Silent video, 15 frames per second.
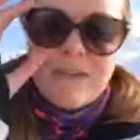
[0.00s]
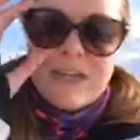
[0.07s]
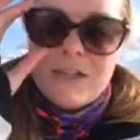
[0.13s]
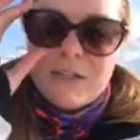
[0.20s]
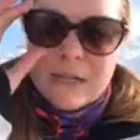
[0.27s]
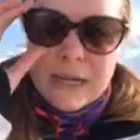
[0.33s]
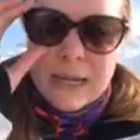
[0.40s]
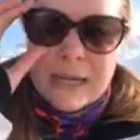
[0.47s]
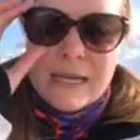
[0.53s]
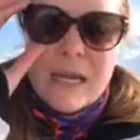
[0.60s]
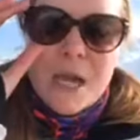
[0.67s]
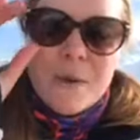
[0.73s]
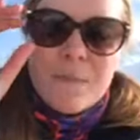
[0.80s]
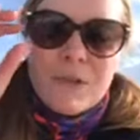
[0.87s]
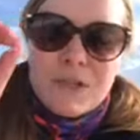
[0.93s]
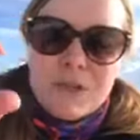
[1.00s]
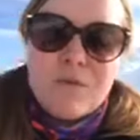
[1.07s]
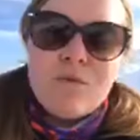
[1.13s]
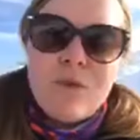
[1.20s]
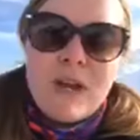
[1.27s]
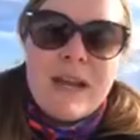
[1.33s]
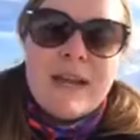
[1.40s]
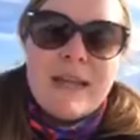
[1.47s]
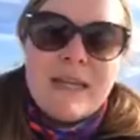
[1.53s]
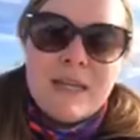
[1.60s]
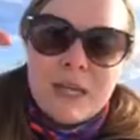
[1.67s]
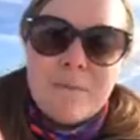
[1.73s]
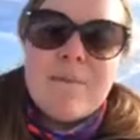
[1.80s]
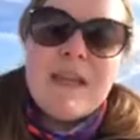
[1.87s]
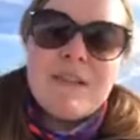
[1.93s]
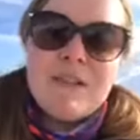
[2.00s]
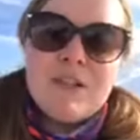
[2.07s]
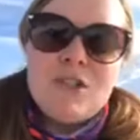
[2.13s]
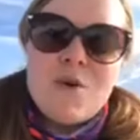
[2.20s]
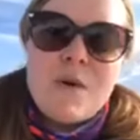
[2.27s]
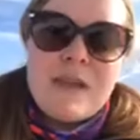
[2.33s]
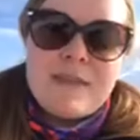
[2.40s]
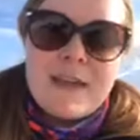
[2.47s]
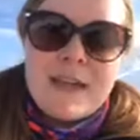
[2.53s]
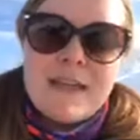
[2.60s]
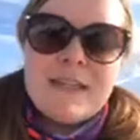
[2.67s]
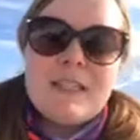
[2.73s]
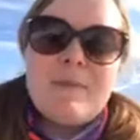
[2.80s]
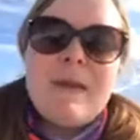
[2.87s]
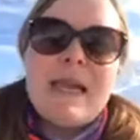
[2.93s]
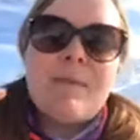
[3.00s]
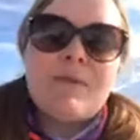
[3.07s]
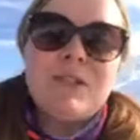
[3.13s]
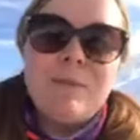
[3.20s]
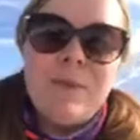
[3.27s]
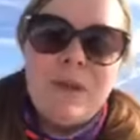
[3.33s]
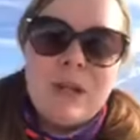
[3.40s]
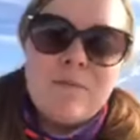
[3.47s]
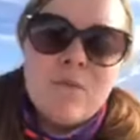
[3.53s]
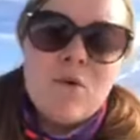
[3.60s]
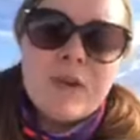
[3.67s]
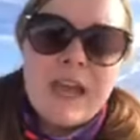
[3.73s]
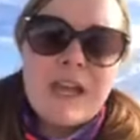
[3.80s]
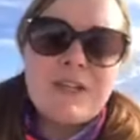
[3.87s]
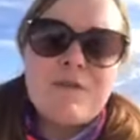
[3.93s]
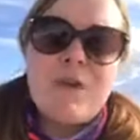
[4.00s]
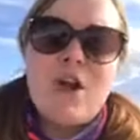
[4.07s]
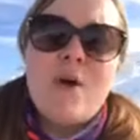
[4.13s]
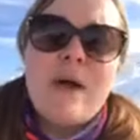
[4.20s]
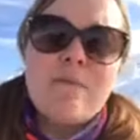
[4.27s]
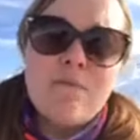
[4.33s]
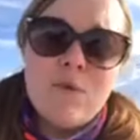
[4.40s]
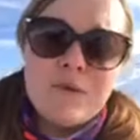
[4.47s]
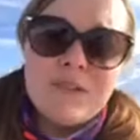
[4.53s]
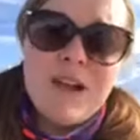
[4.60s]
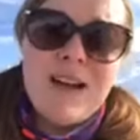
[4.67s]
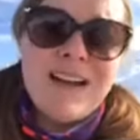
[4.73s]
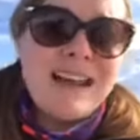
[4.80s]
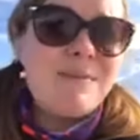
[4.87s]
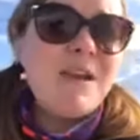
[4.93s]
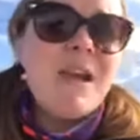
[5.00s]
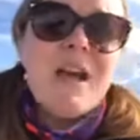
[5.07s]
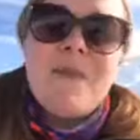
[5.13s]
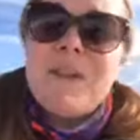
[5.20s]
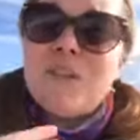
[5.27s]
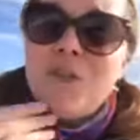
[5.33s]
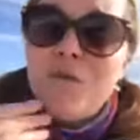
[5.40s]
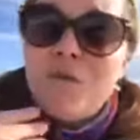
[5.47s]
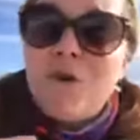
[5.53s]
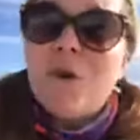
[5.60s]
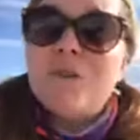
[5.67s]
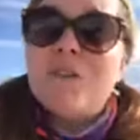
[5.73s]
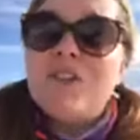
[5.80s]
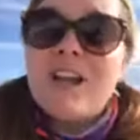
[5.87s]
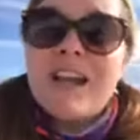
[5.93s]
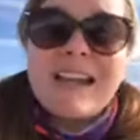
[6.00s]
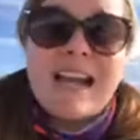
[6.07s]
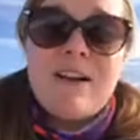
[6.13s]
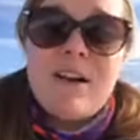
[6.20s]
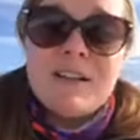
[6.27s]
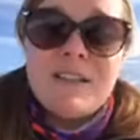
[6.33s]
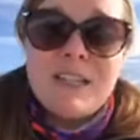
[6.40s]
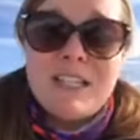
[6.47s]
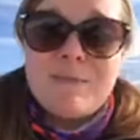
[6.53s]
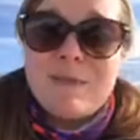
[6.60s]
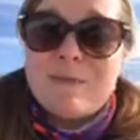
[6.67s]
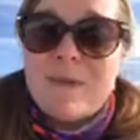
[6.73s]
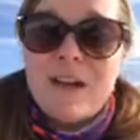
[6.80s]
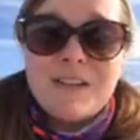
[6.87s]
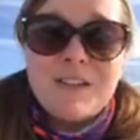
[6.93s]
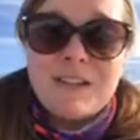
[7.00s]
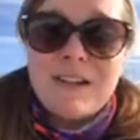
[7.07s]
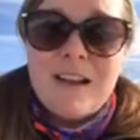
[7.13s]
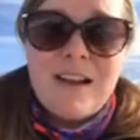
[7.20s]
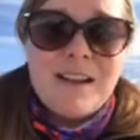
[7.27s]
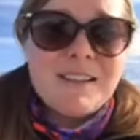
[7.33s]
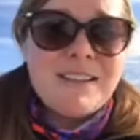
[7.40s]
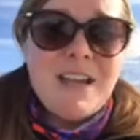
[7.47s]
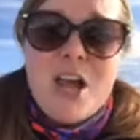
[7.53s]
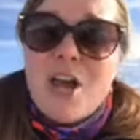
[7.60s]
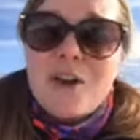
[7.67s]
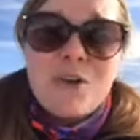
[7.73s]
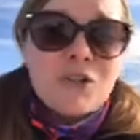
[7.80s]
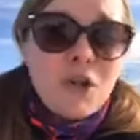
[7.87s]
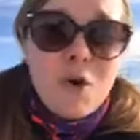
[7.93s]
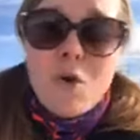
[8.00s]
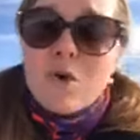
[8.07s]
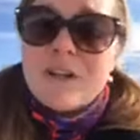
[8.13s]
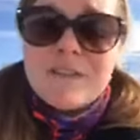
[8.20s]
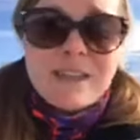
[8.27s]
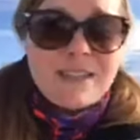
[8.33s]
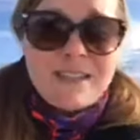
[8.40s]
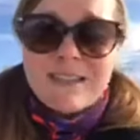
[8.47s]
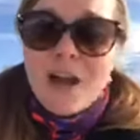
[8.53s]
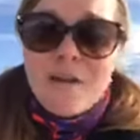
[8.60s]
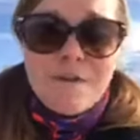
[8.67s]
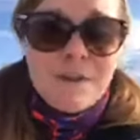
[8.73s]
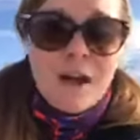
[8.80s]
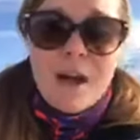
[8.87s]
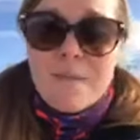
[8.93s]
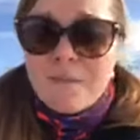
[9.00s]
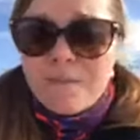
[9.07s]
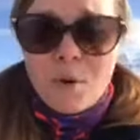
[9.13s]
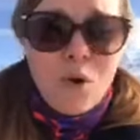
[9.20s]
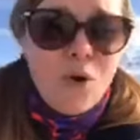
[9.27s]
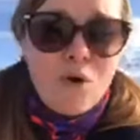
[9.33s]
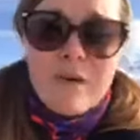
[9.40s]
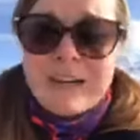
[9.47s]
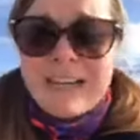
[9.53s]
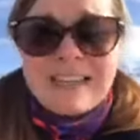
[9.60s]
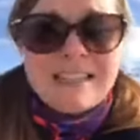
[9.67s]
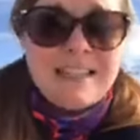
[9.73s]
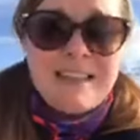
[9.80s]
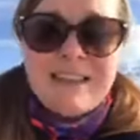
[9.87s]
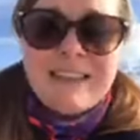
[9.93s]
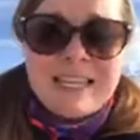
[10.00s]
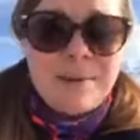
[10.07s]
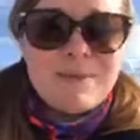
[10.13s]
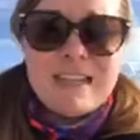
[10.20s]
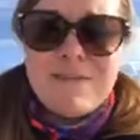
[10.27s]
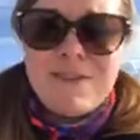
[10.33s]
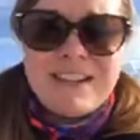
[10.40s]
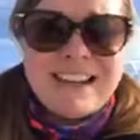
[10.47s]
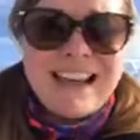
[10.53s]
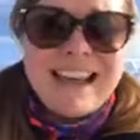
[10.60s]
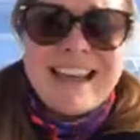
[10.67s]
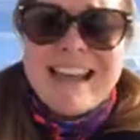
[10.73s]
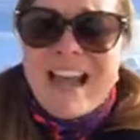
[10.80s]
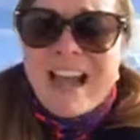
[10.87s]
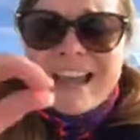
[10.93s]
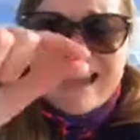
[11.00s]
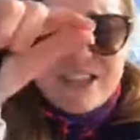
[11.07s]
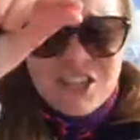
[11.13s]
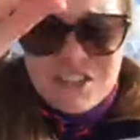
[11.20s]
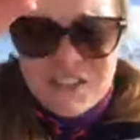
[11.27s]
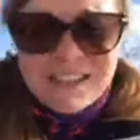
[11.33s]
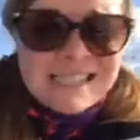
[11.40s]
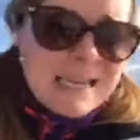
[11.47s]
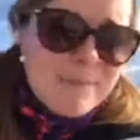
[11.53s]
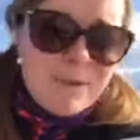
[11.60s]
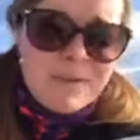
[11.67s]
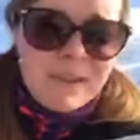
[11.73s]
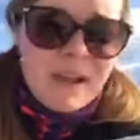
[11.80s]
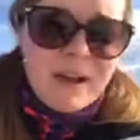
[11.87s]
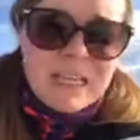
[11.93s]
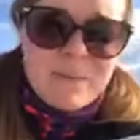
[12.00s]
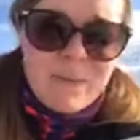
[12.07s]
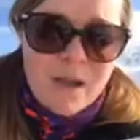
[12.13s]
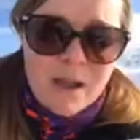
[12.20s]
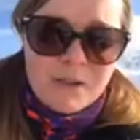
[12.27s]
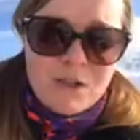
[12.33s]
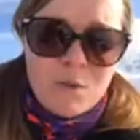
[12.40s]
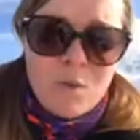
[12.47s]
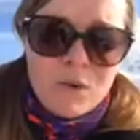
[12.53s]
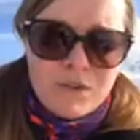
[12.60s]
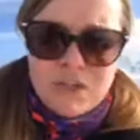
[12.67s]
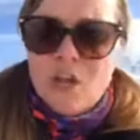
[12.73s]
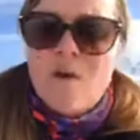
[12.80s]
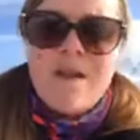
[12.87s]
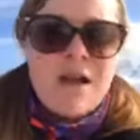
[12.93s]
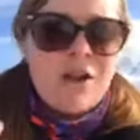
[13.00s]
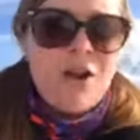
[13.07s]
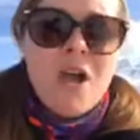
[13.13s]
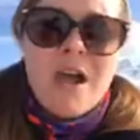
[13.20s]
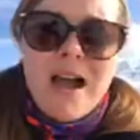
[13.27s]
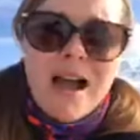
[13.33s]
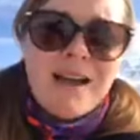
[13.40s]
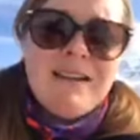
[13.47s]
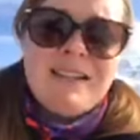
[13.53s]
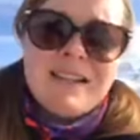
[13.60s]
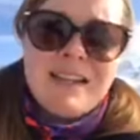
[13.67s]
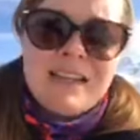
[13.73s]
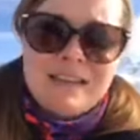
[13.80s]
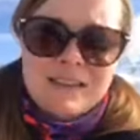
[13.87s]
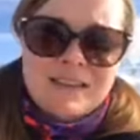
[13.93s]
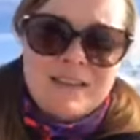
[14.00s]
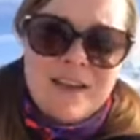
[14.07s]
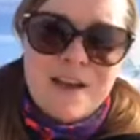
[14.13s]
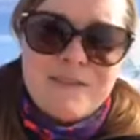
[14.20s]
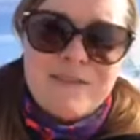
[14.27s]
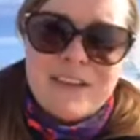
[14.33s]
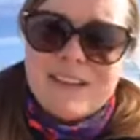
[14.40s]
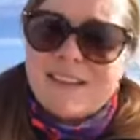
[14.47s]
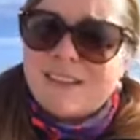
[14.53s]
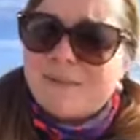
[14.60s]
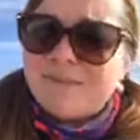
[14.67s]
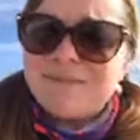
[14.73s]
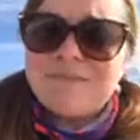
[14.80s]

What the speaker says: each day, but to really commit to doing this, to be able to build up more cash flow and more time, then you've got to check out our systems masterclass, because all of this stuff that I'm pouring into these tips every day, it's just the tip of the iceberg to what's going on underneath the surface.